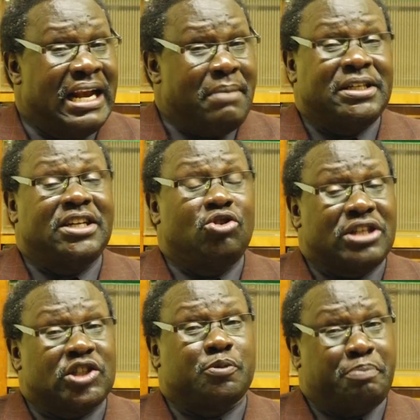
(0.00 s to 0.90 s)
Let me tell you,
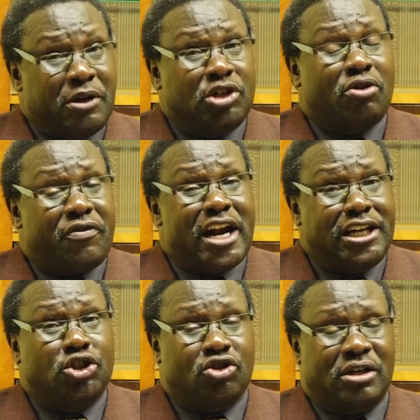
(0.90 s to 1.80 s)
the spirit of
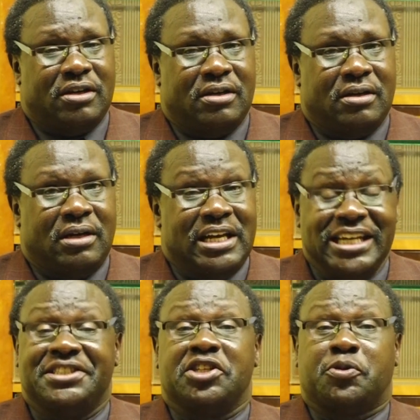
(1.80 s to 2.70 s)
religion
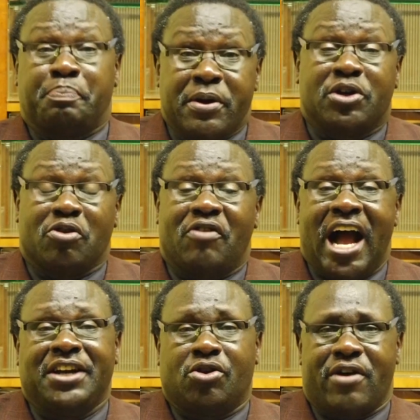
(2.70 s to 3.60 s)
is a spirit of
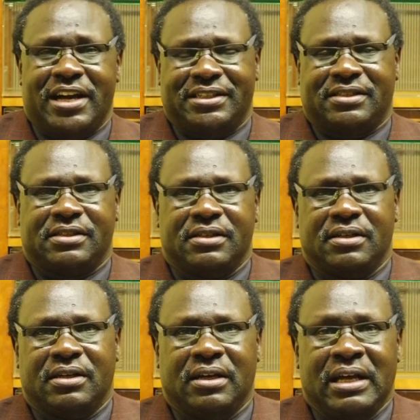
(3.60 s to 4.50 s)
Antichrist.
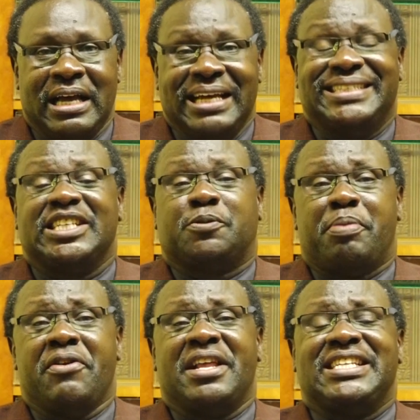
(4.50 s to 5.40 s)
It's a
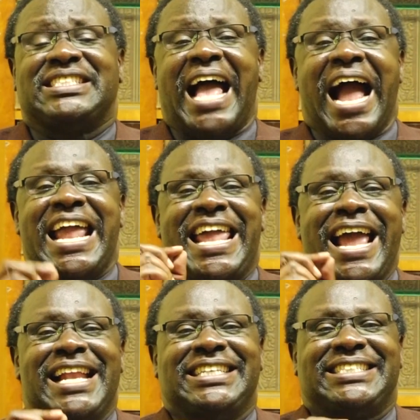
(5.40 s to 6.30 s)
spirit that is
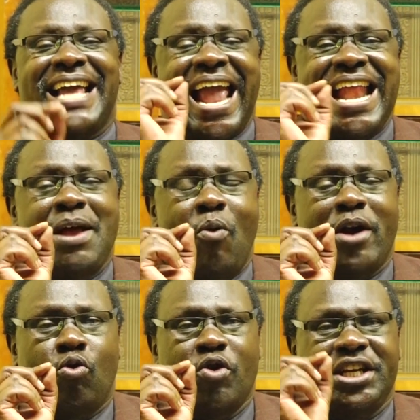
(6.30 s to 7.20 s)
against
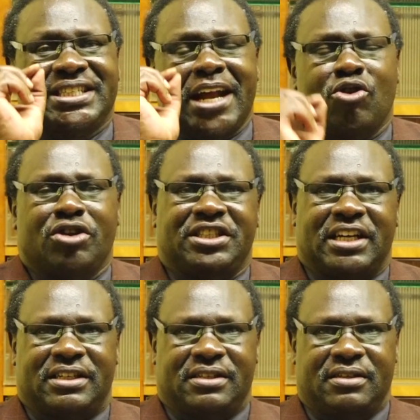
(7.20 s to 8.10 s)
anyone who is
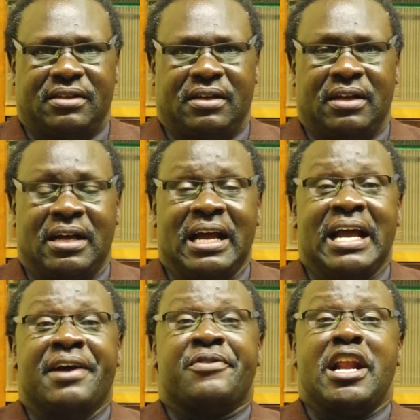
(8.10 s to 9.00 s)
anointed.
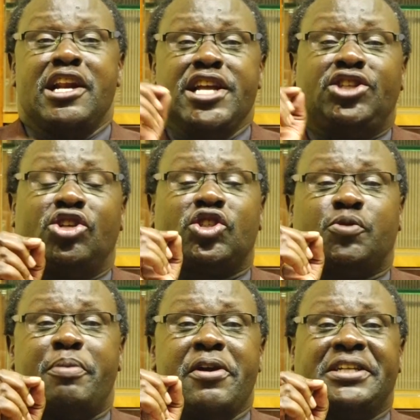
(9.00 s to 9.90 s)
Religious
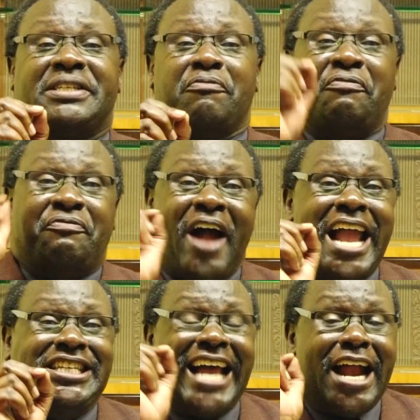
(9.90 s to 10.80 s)
spirits
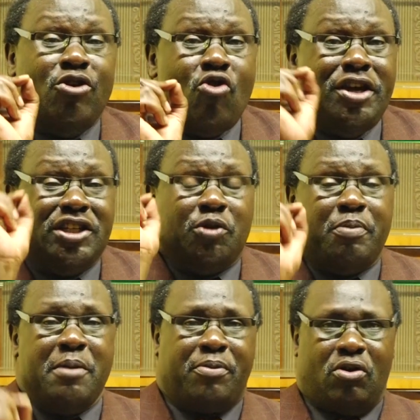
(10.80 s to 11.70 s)
fight anointed
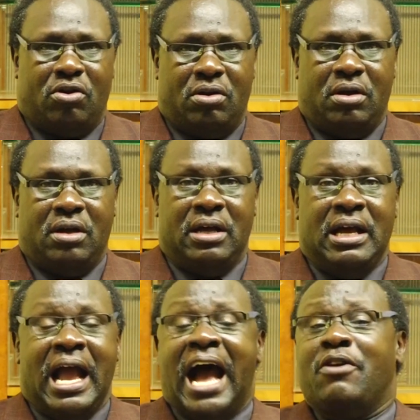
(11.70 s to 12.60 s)
people.
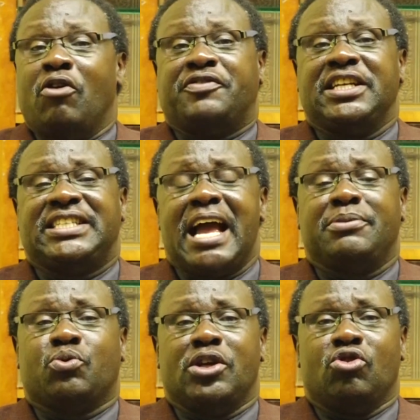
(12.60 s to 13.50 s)
And
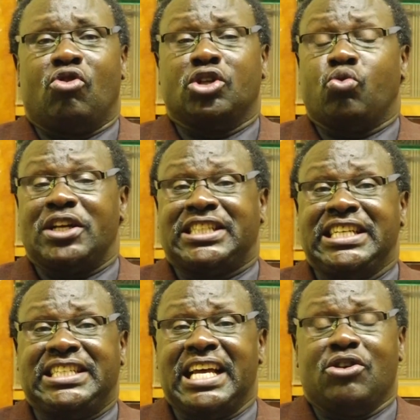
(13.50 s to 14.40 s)
oftentimes, when you go to a
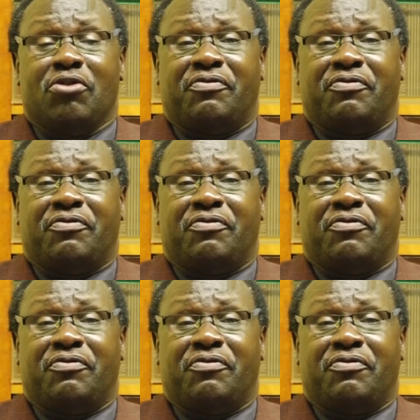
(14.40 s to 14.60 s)
city and you